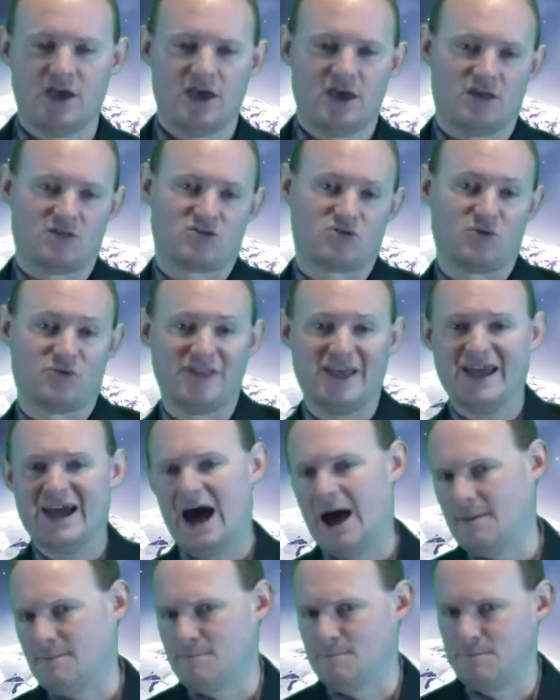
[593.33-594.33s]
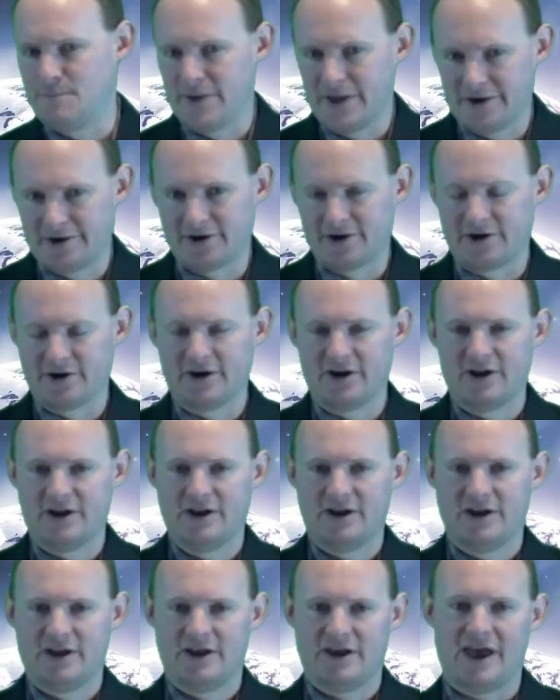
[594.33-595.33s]
And so they got bitter
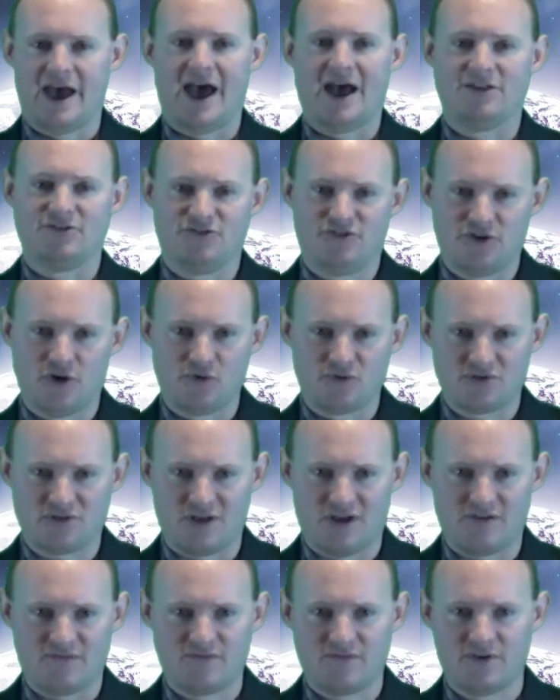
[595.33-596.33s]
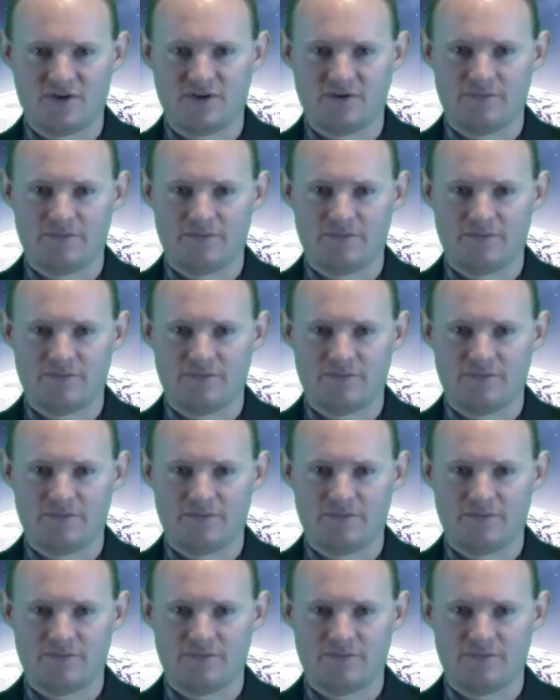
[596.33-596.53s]
at Joseph,